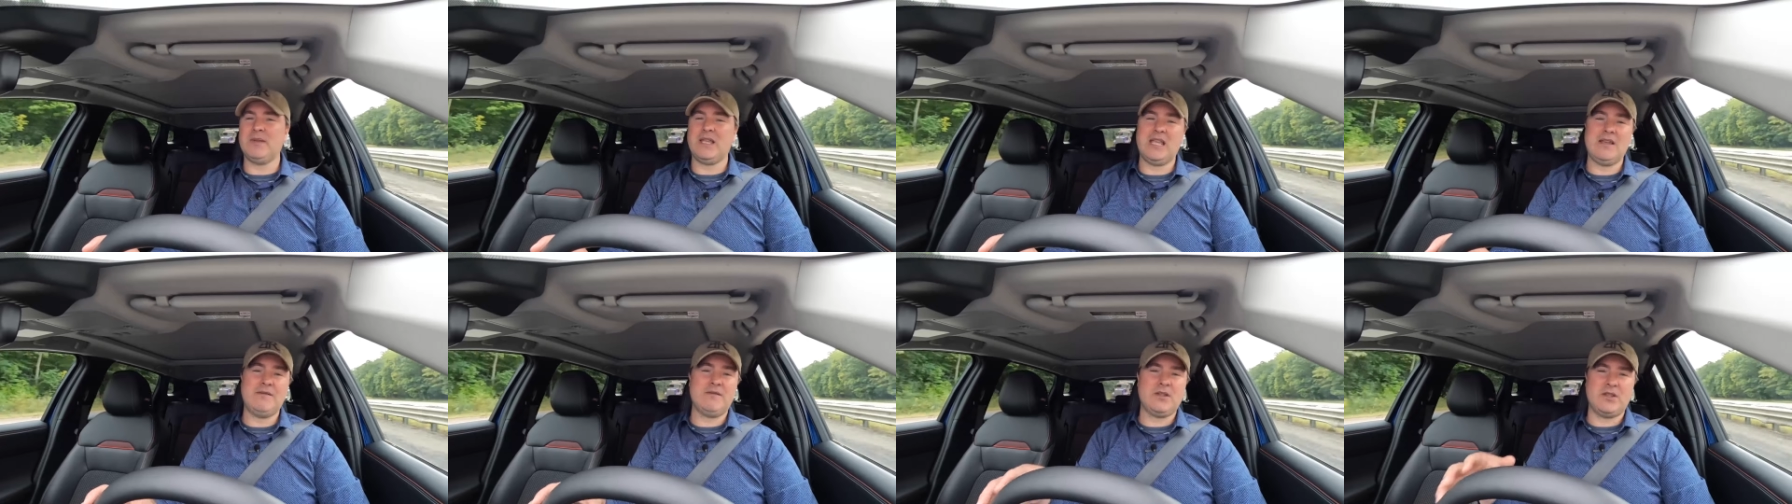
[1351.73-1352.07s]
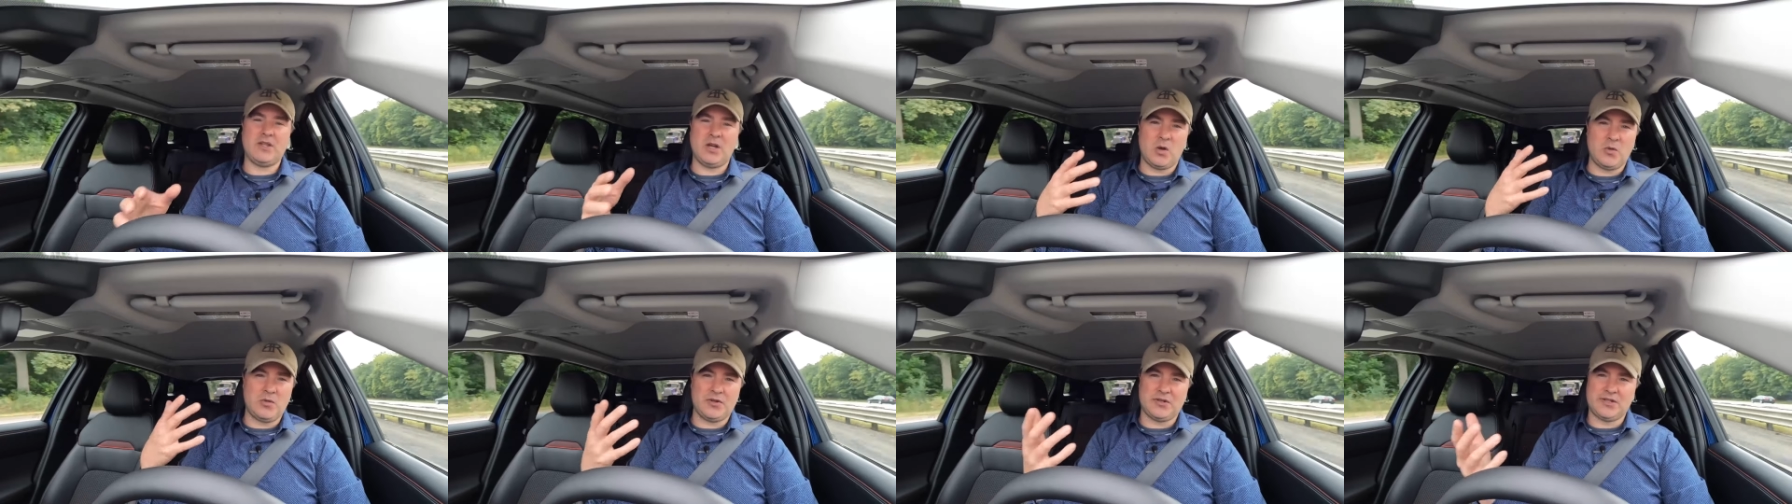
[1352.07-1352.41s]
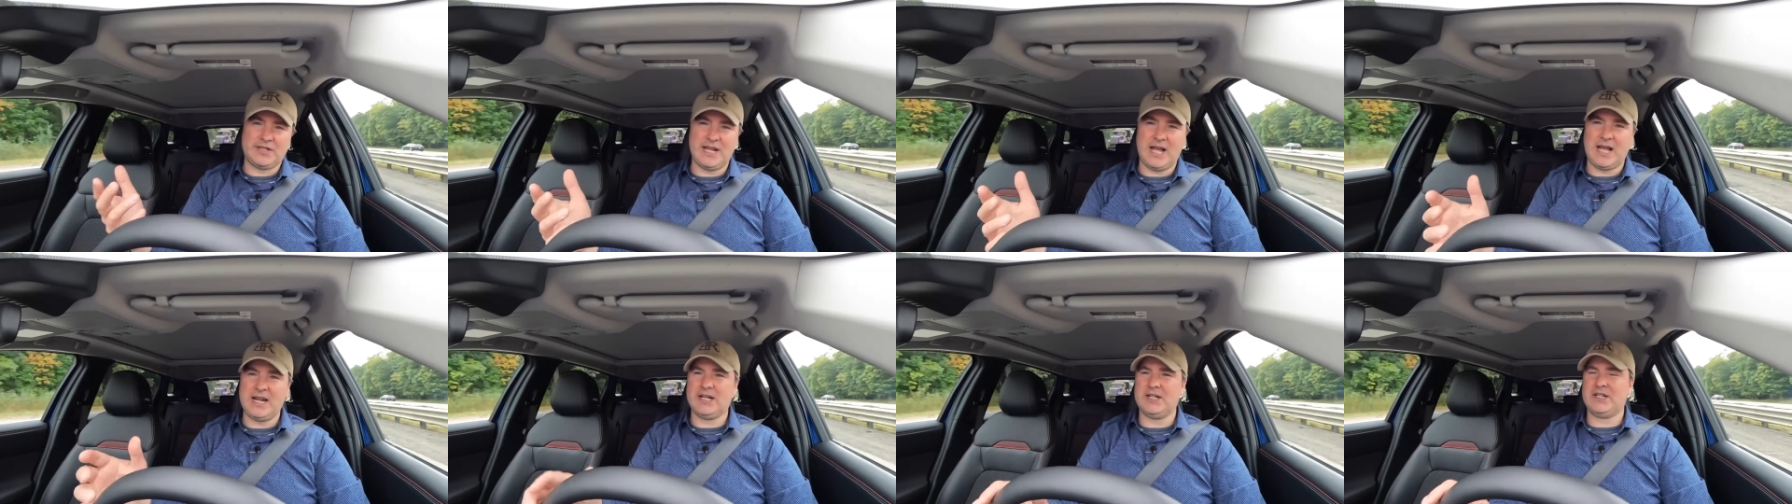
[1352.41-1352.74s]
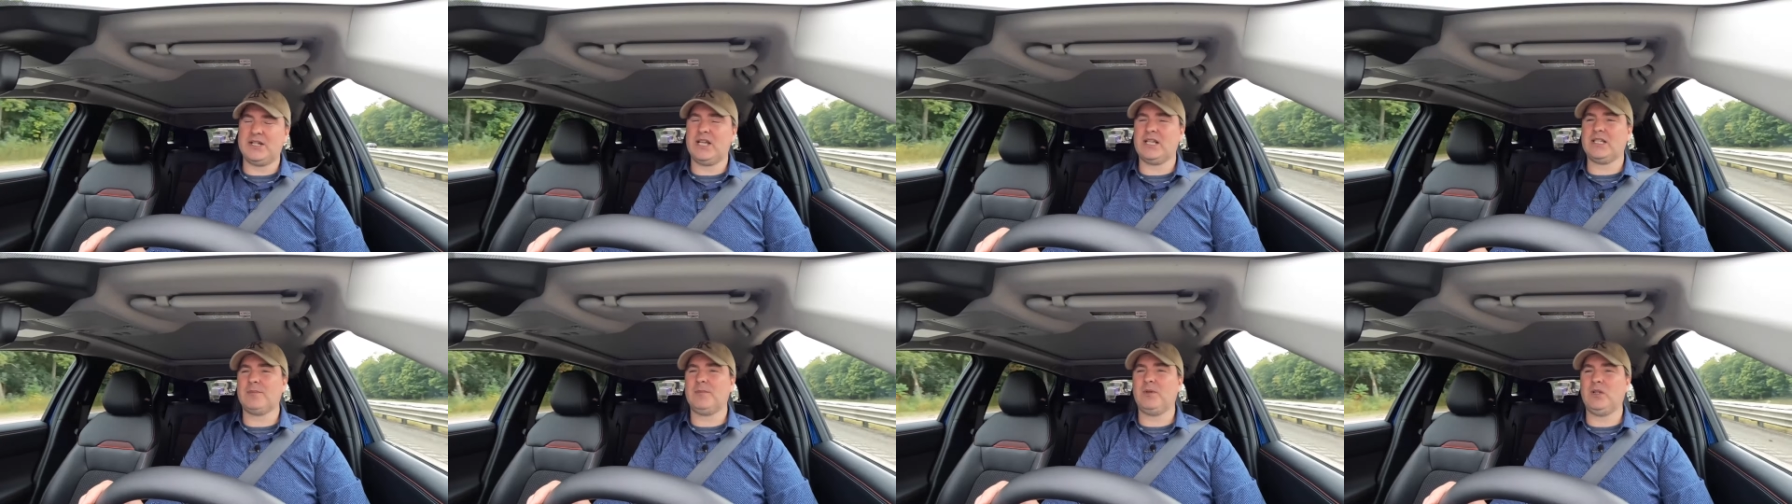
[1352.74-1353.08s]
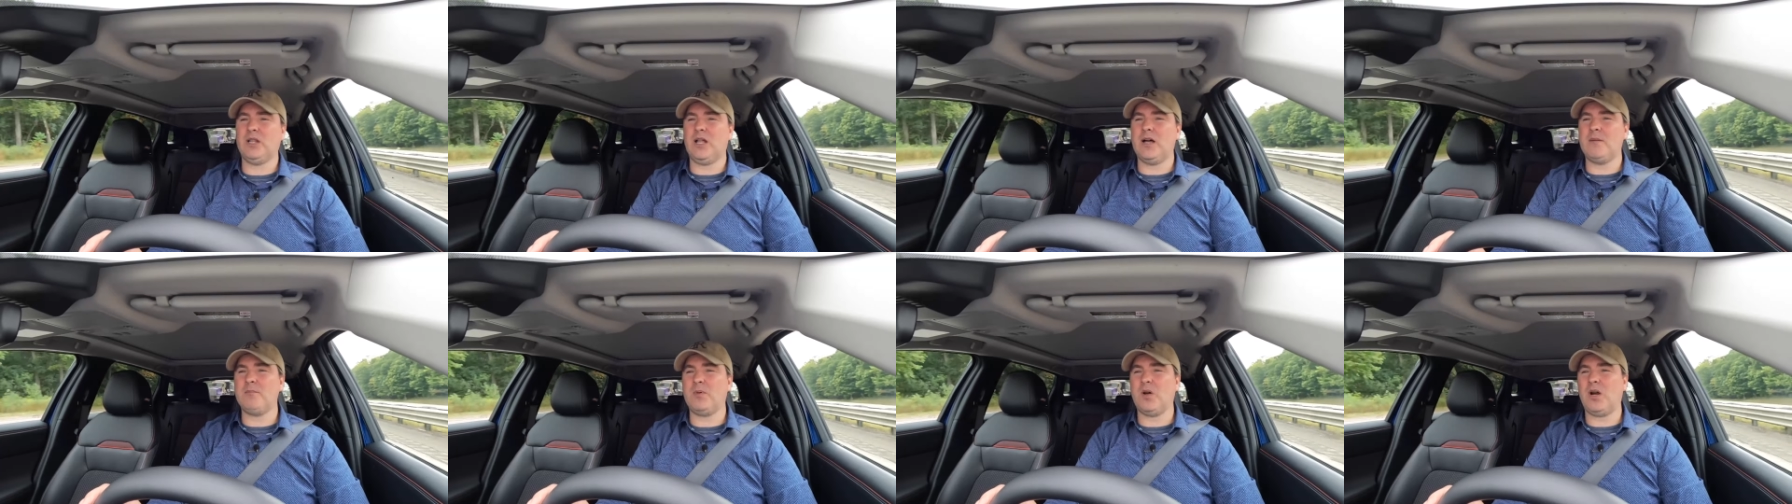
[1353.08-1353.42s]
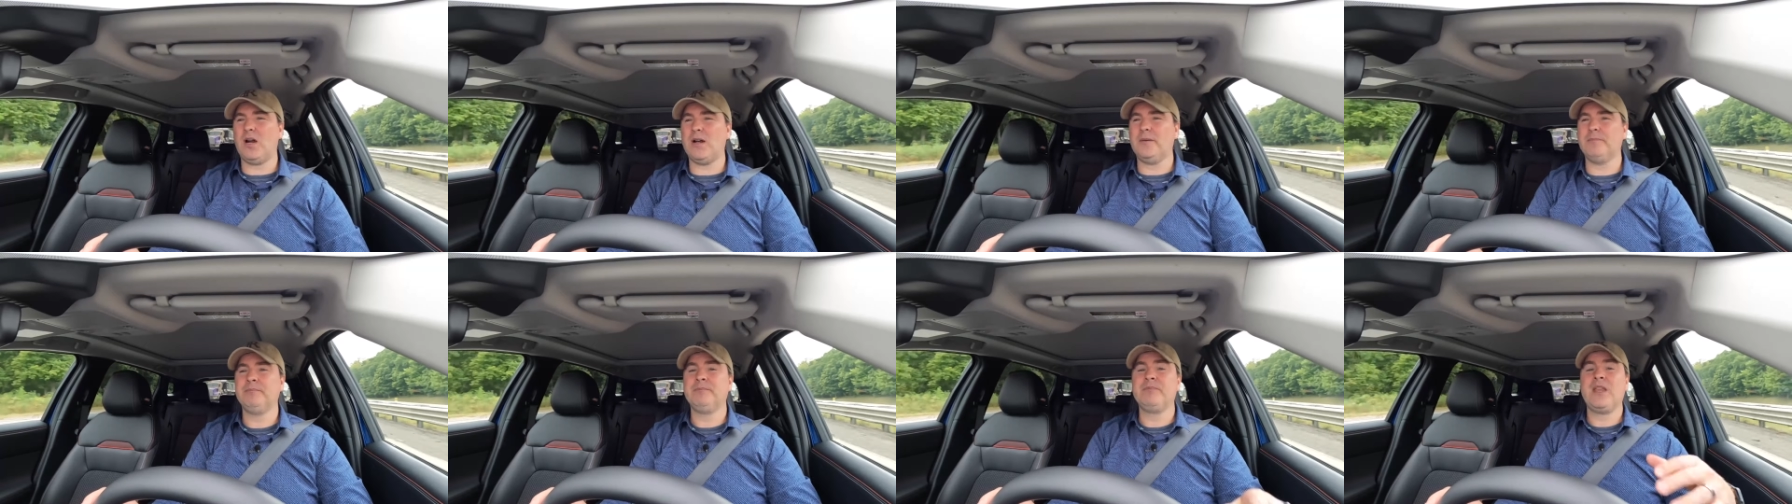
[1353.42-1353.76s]
even though there's not adjustable
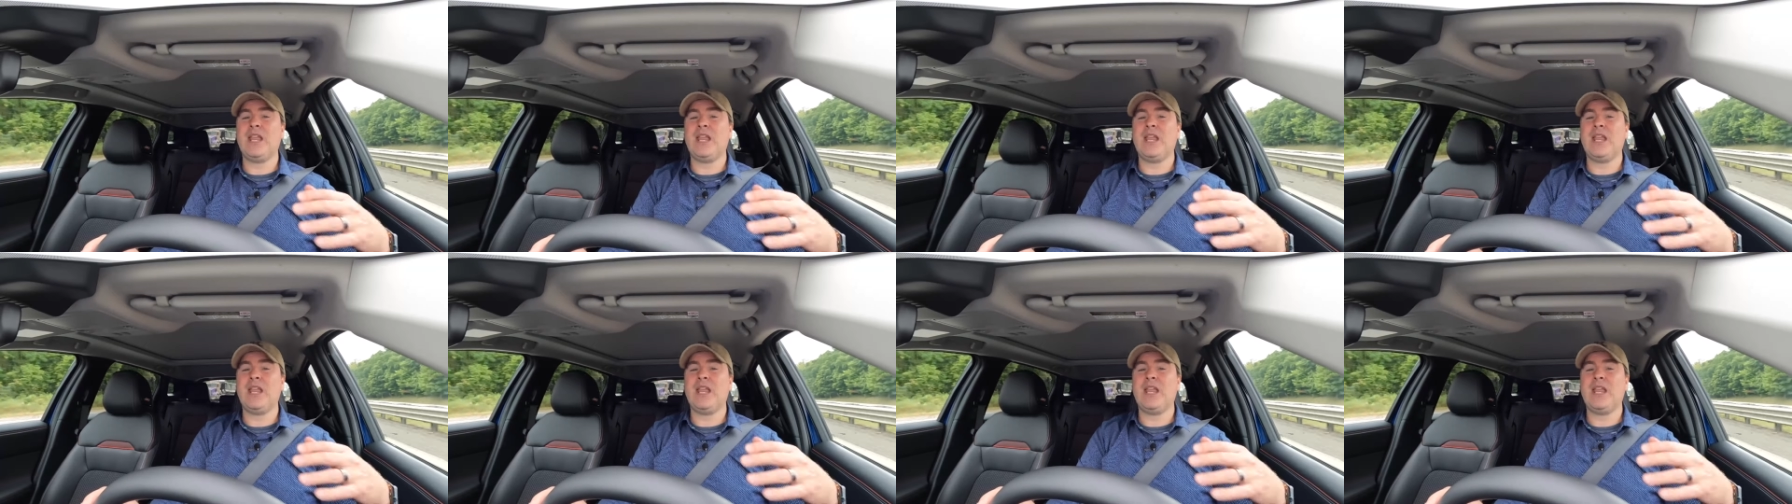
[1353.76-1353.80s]
lumbar.